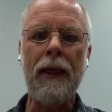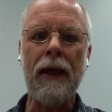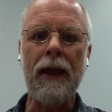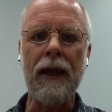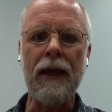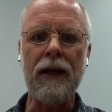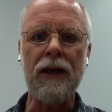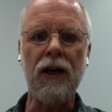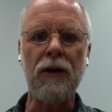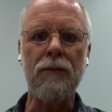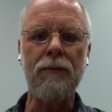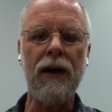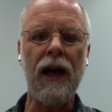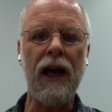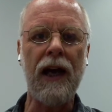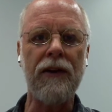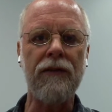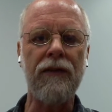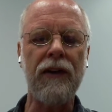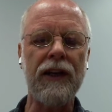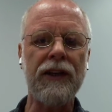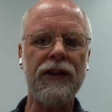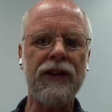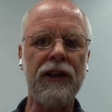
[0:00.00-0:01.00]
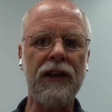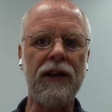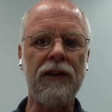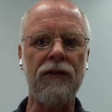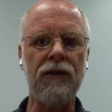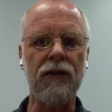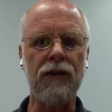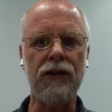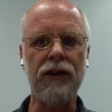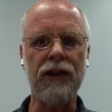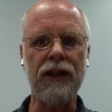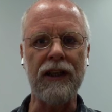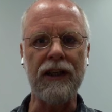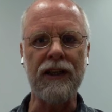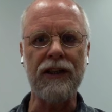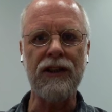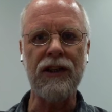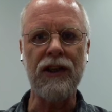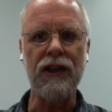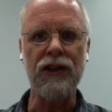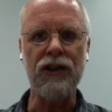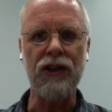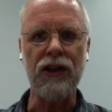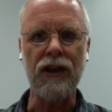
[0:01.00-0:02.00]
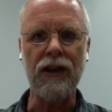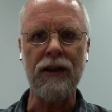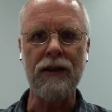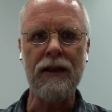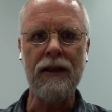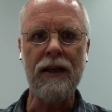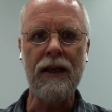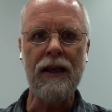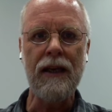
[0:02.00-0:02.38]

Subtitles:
and I'm part of our Centre for Learning and Teaching.